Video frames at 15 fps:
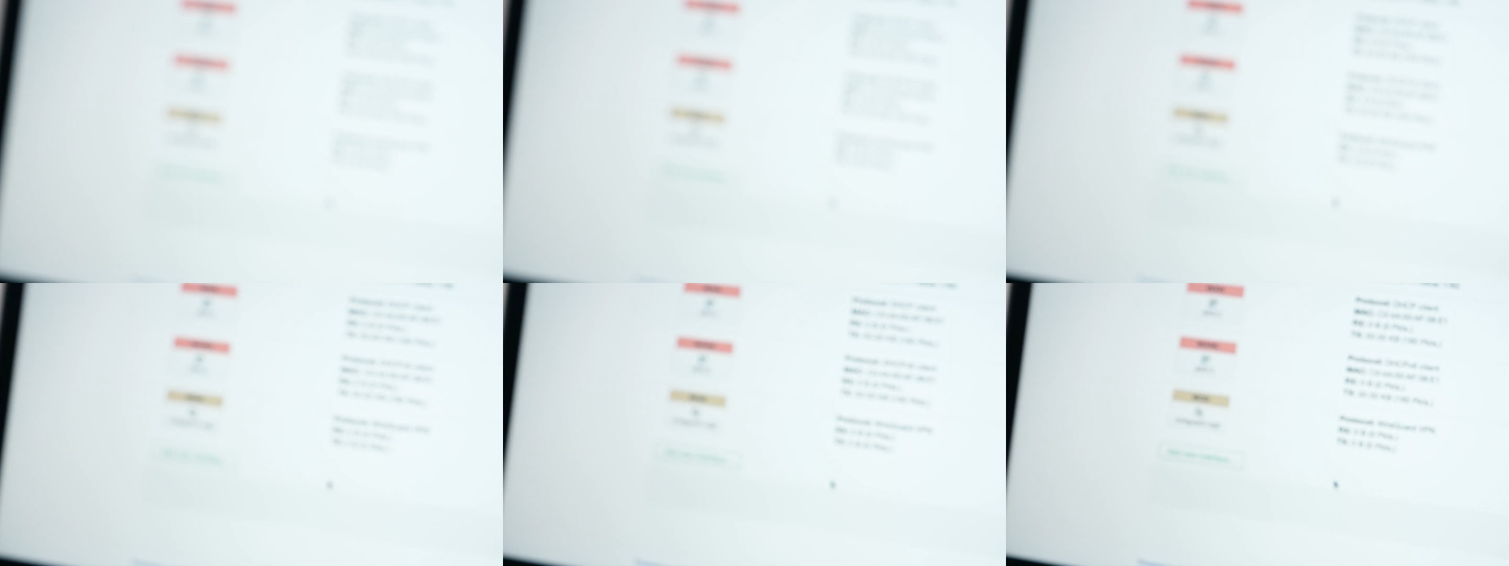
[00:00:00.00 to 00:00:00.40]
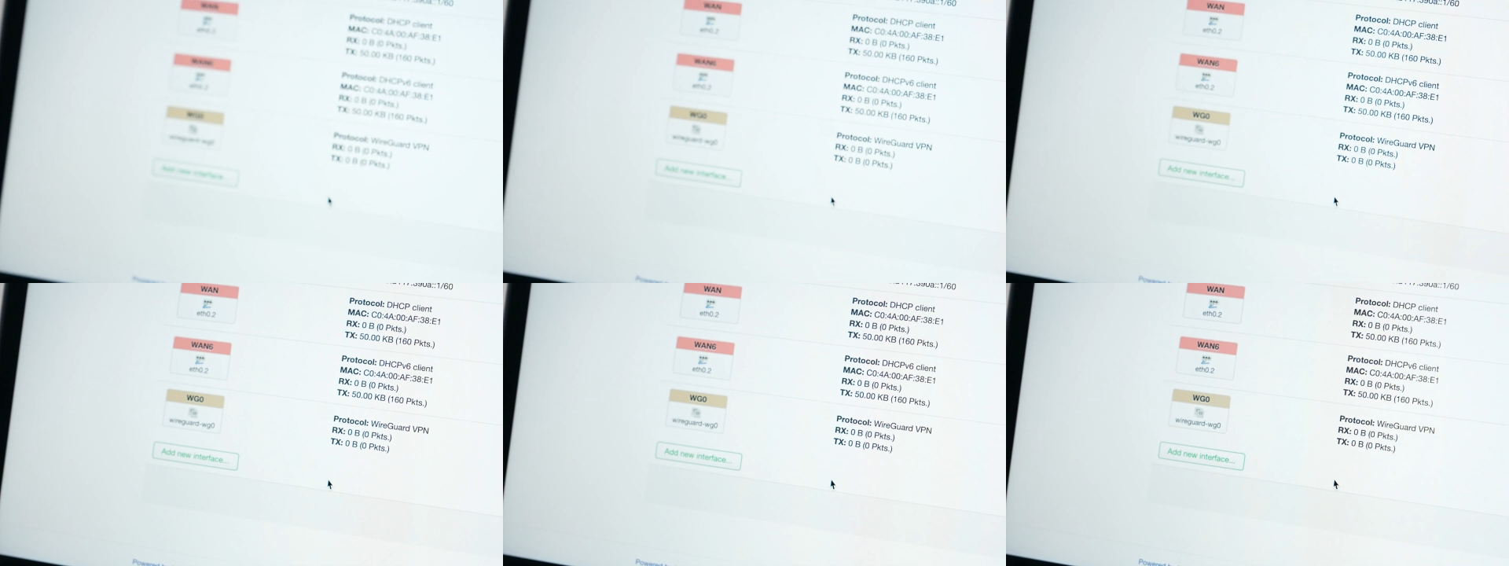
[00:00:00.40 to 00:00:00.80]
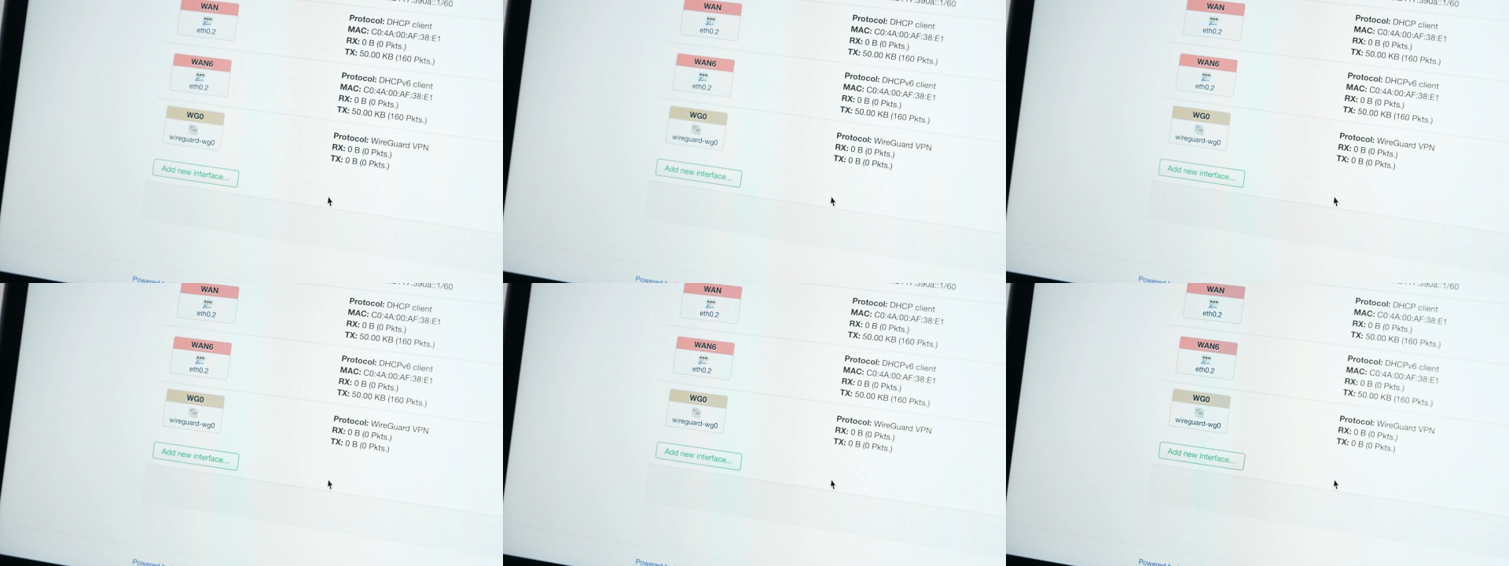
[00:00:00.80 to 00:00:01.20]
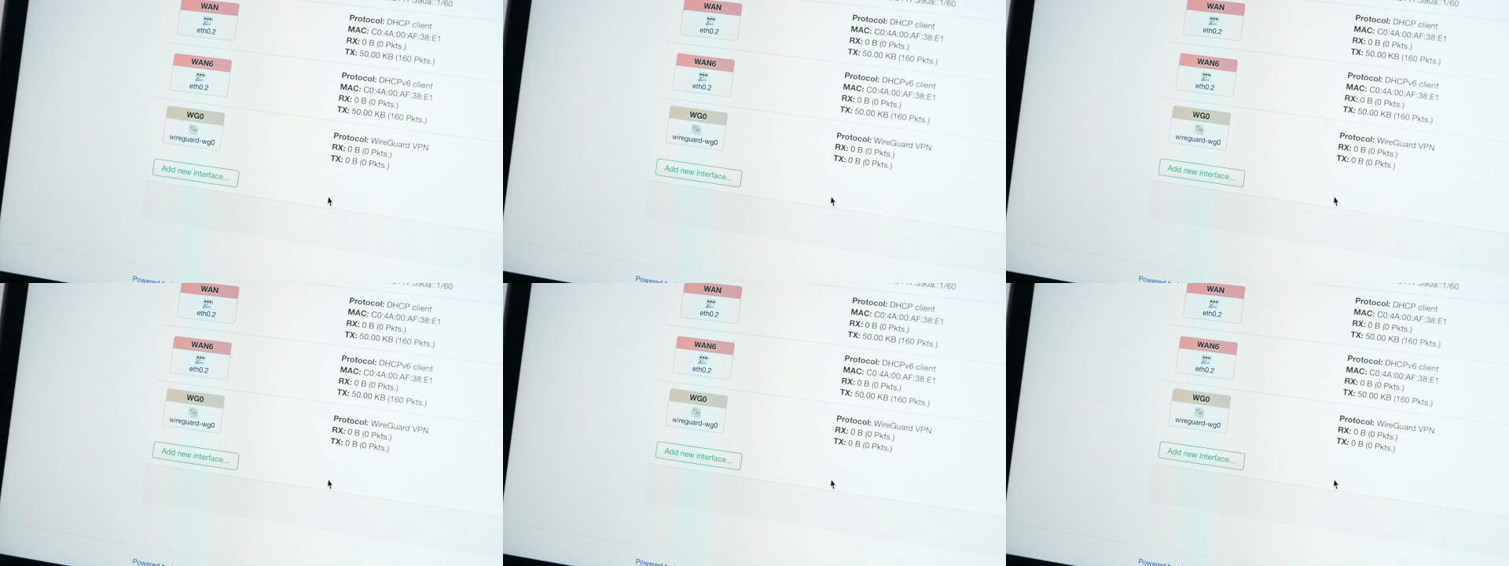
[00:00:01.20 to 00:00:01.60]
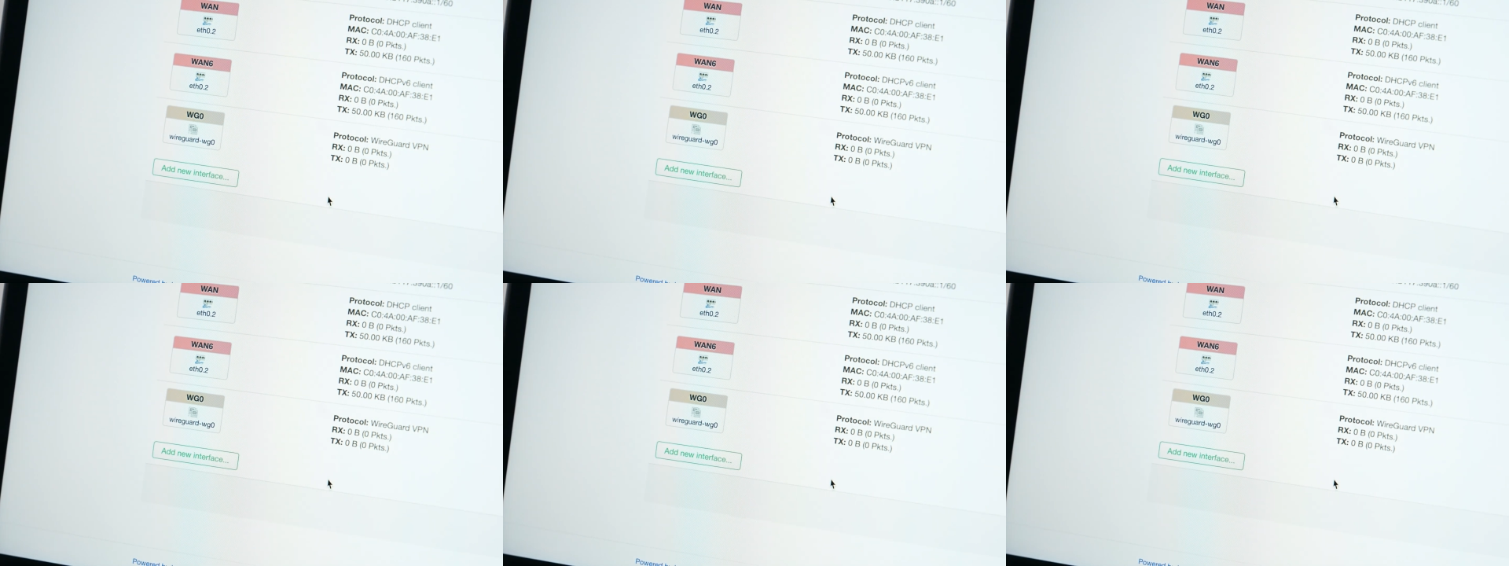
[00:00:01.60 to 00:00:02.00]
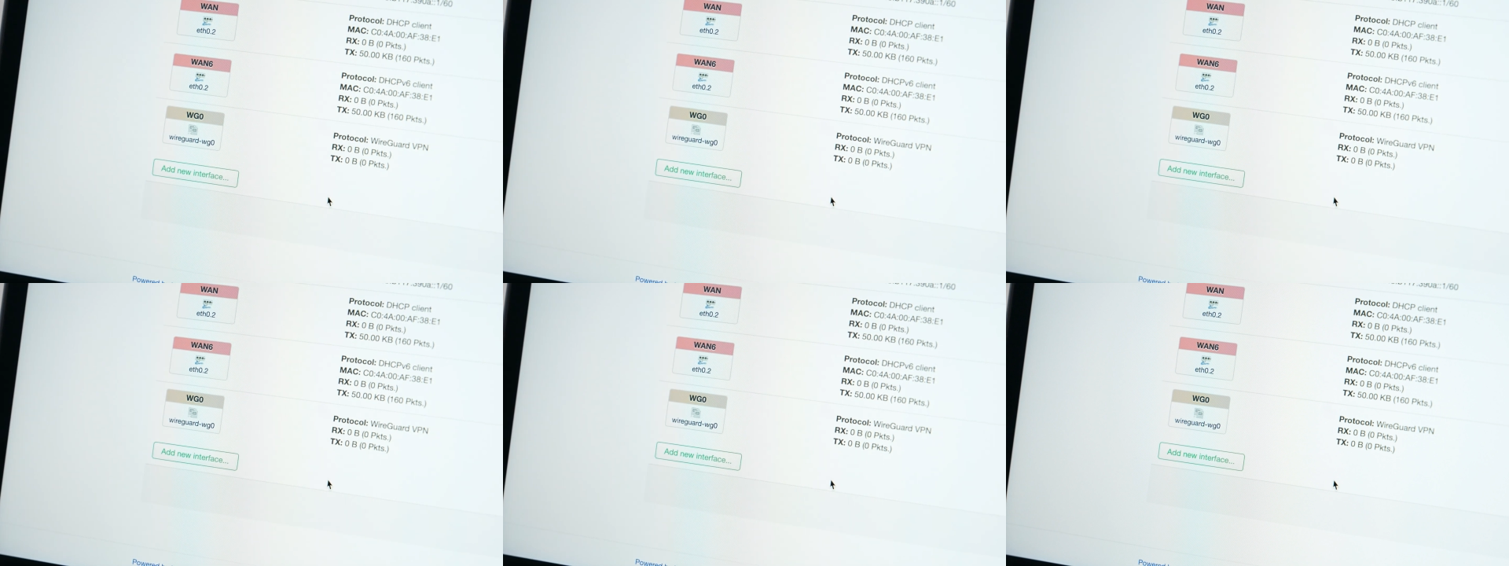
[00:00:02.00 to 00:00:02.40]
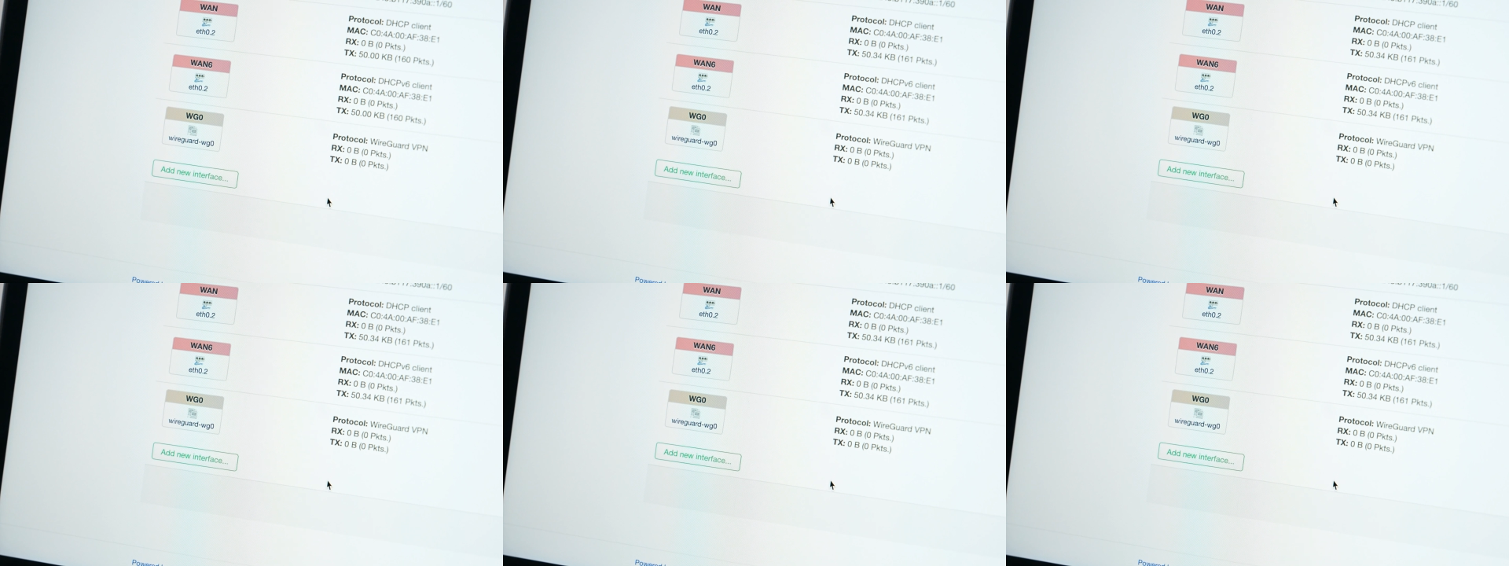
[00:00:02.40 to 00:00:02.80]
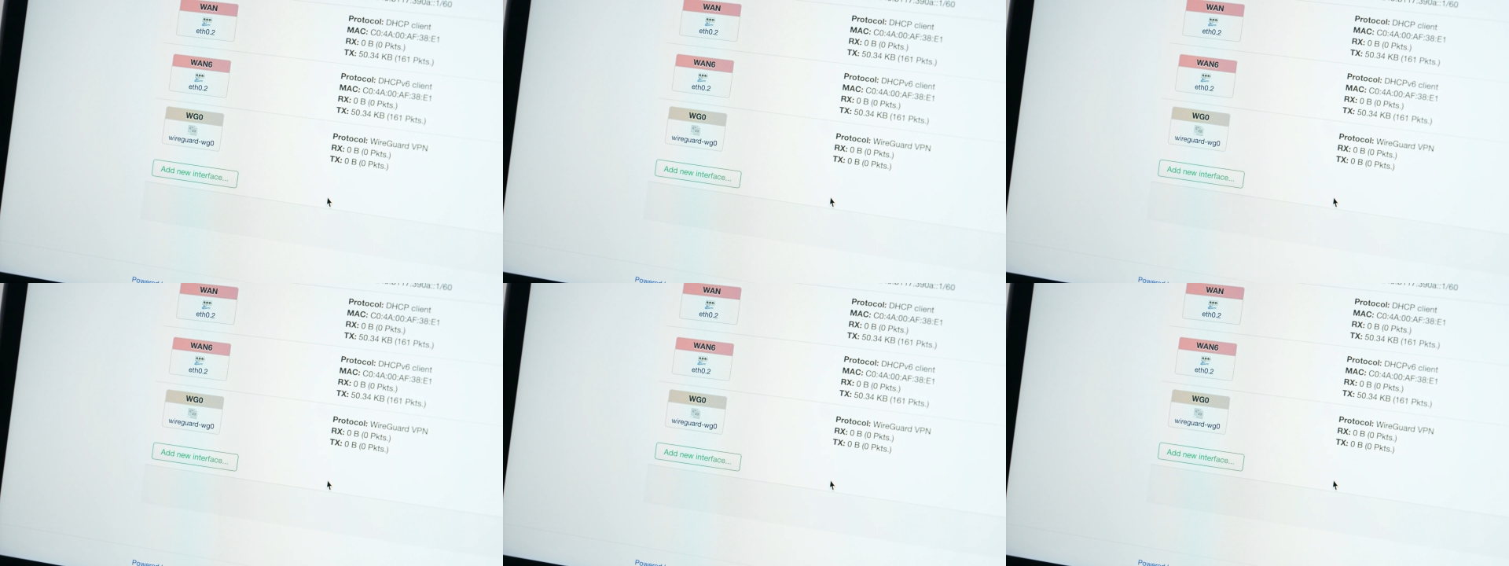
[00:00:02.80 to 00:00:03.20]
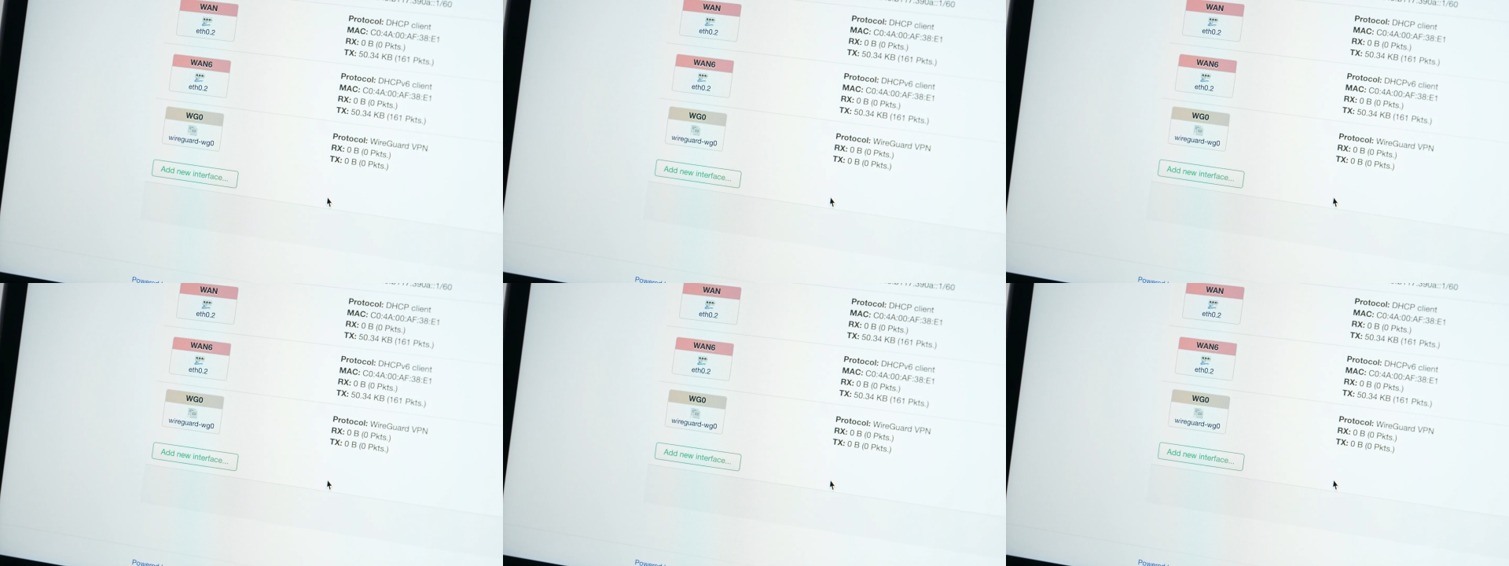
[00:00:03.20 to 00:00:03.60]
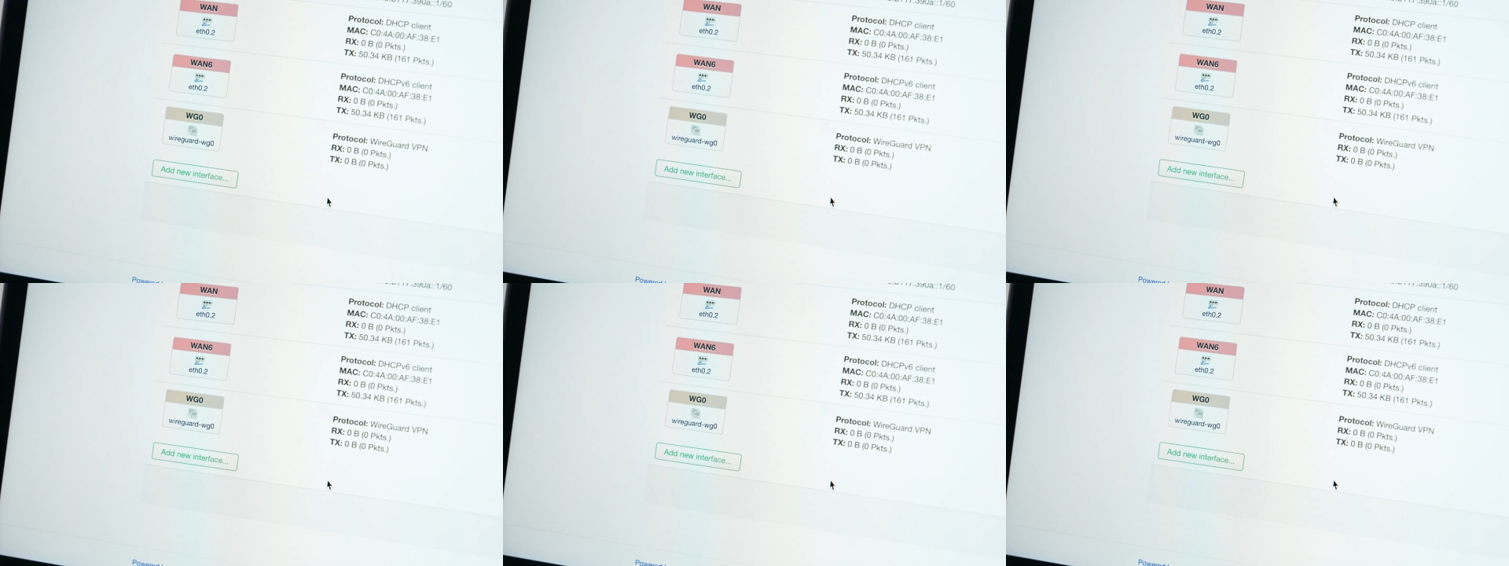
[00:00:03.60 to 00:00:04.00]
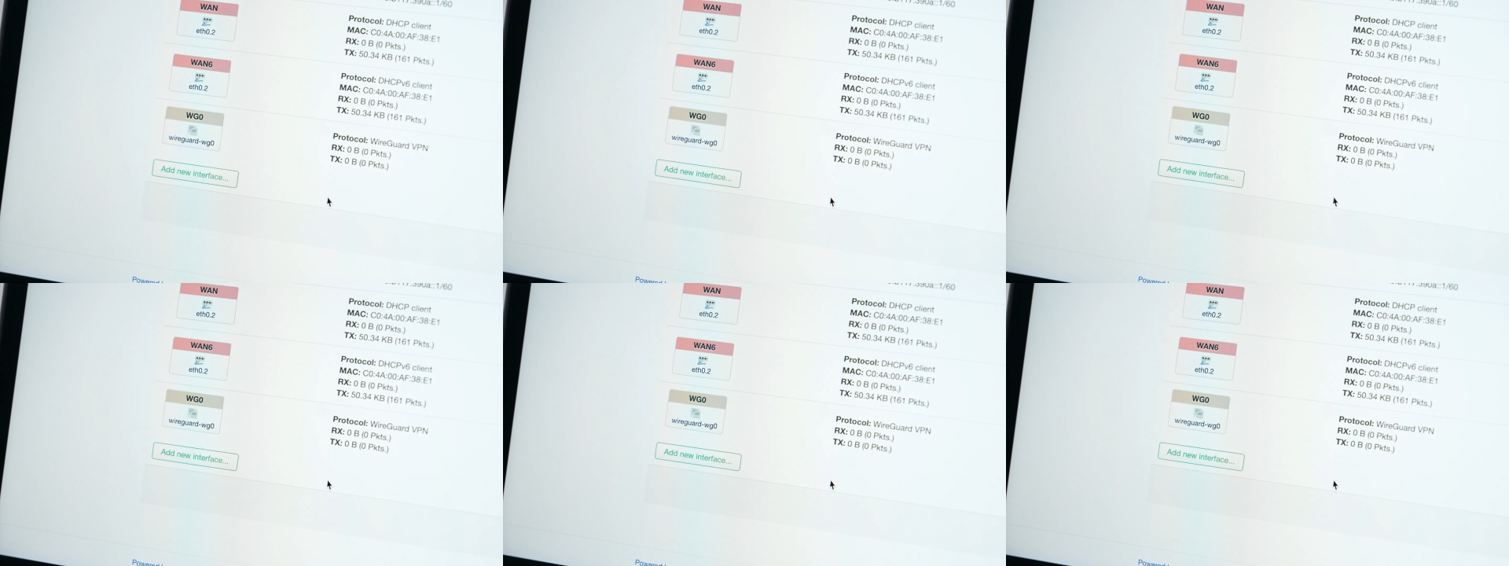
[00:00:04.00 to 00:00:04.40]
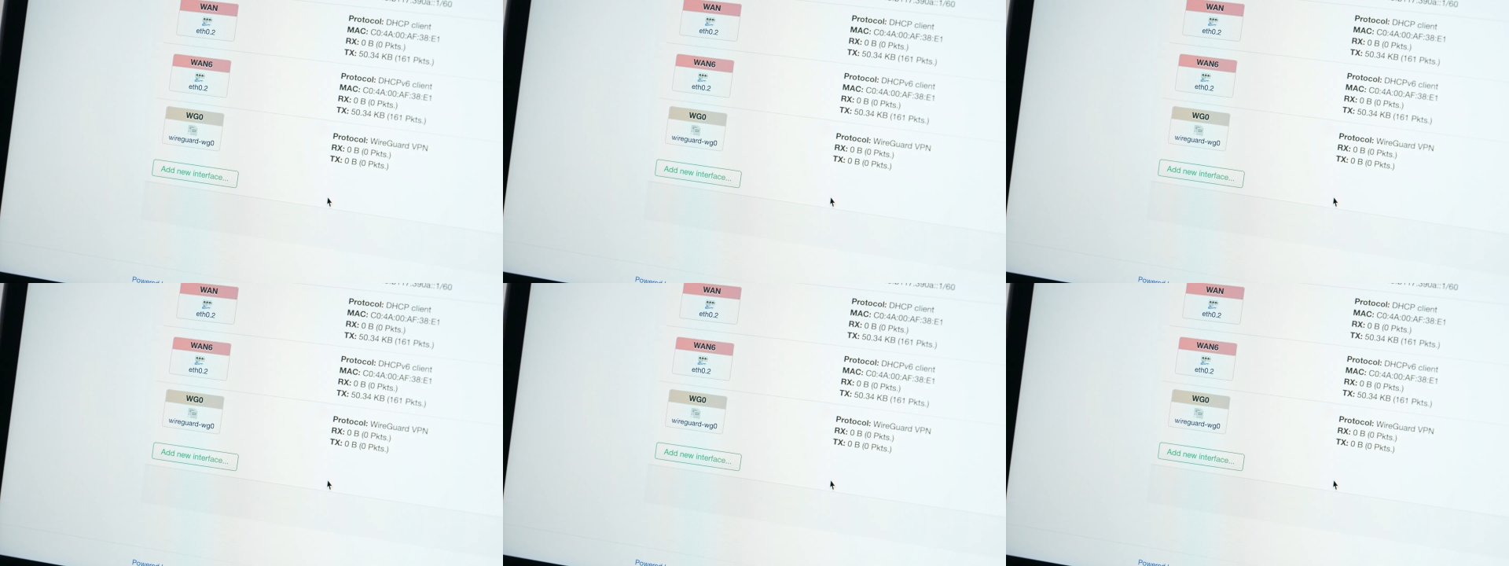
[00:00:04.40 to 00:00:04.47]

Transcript: [unreadable: no face in view]